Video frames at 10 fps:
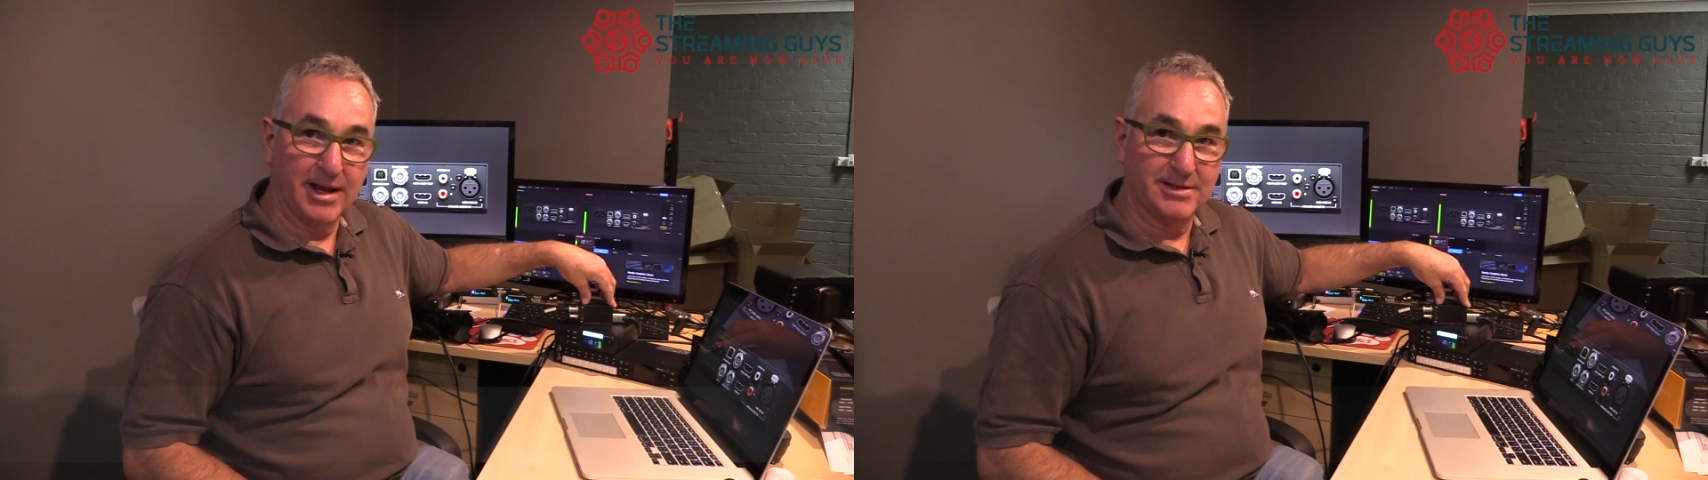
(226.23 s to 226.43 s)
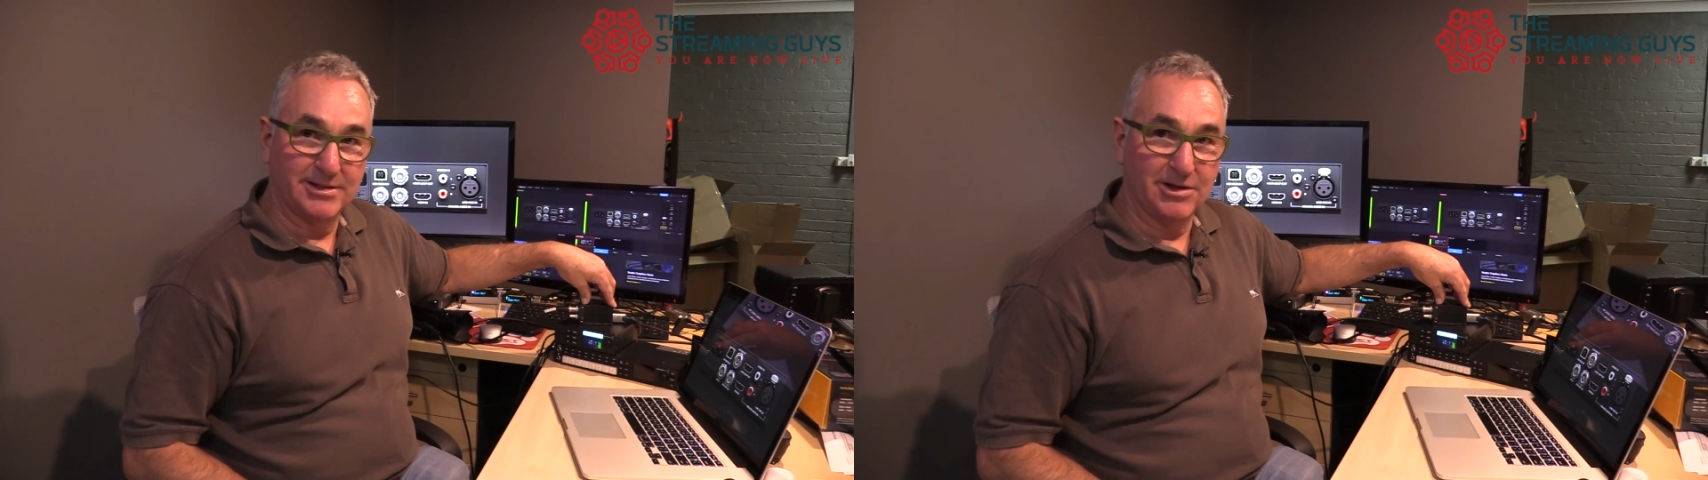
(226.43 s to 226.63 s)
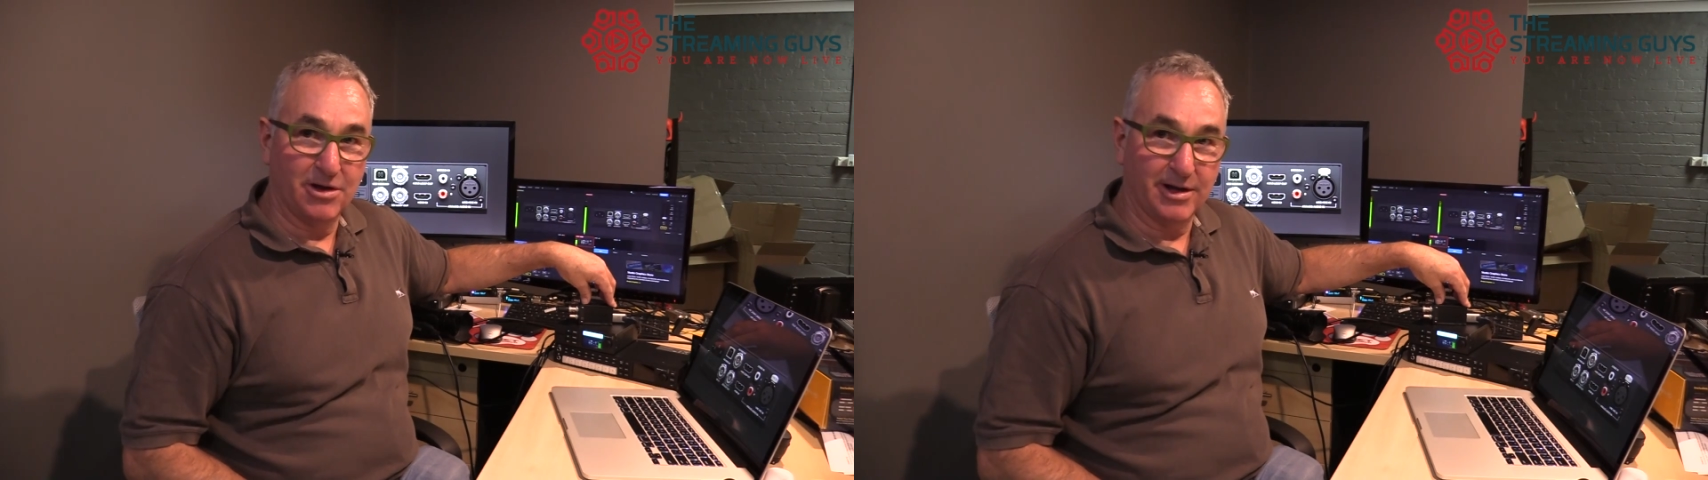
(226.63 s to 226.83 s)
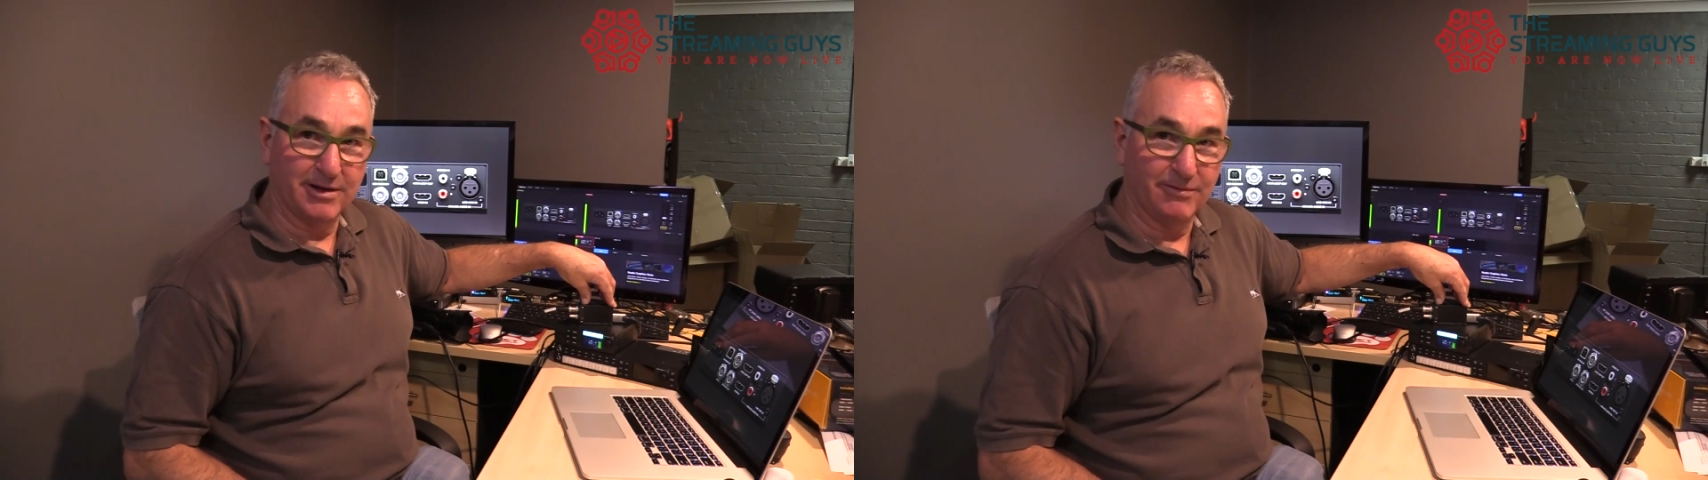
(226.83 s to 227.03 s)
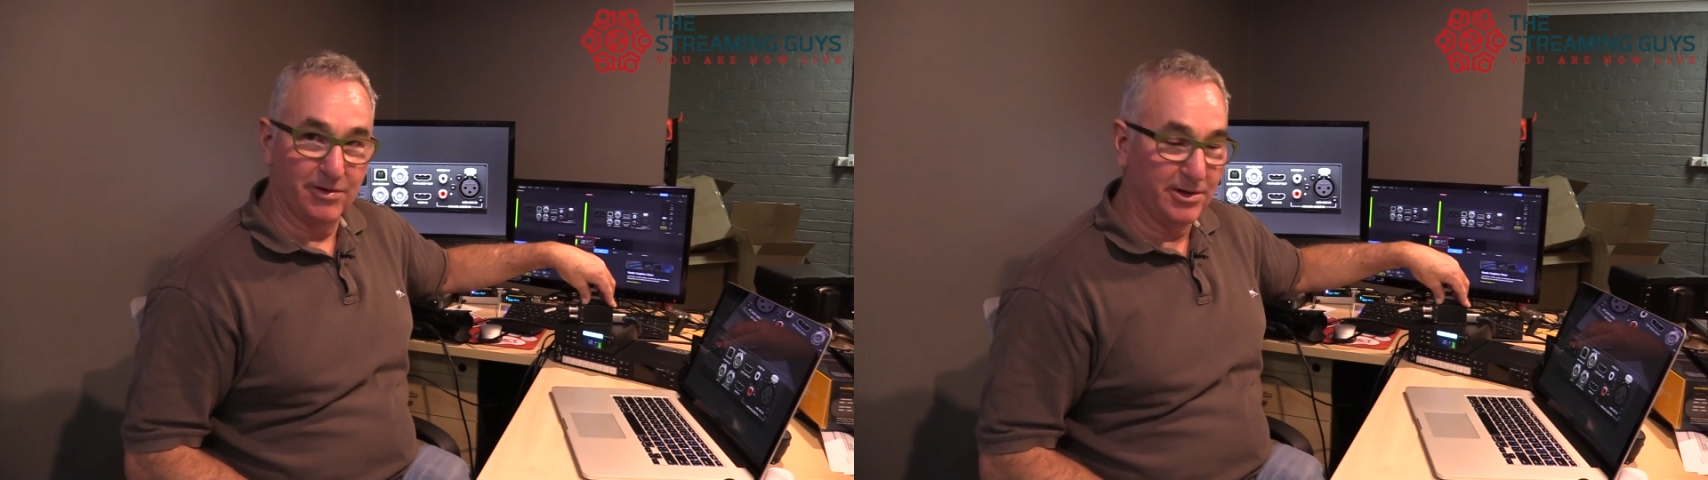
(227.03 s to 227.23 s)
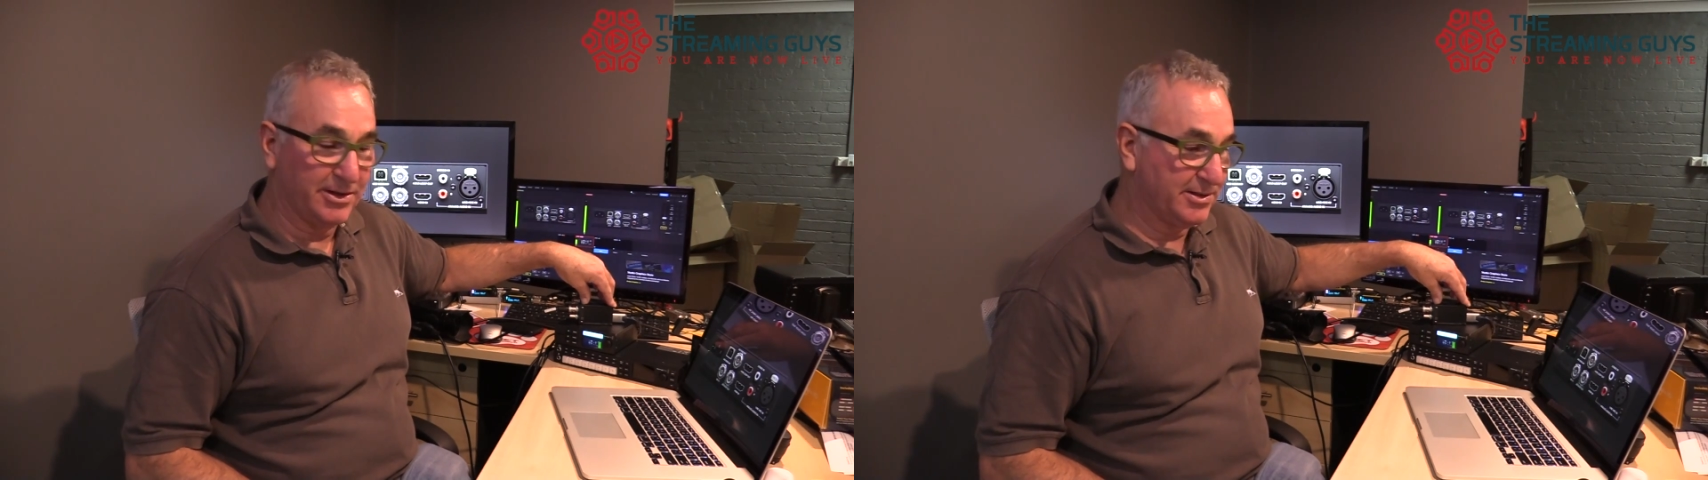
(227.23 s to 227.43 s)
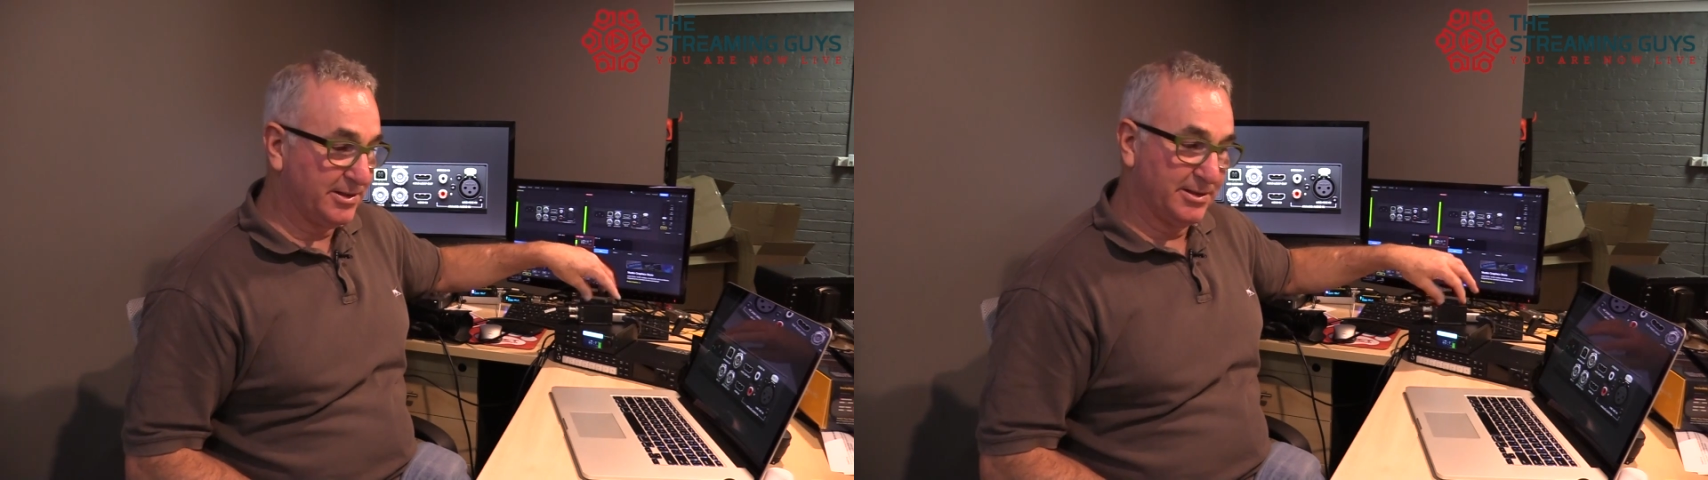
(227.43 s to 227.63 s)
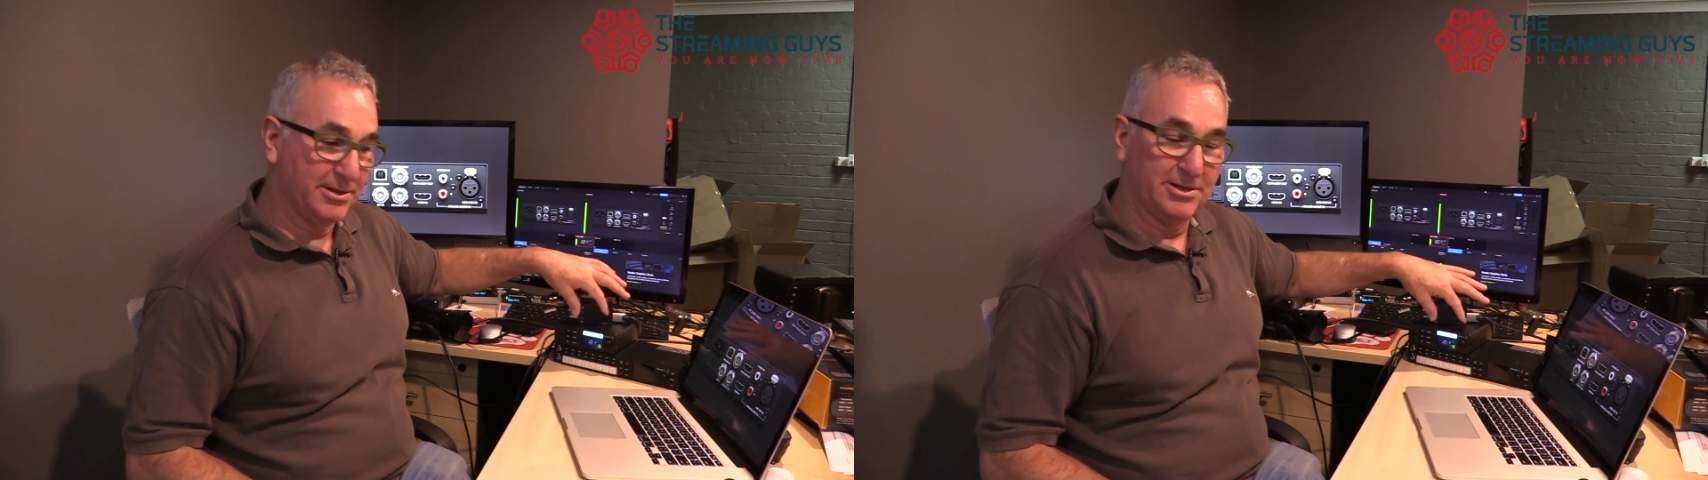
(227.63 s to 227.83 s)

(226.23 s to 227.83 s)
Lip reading: SDI converters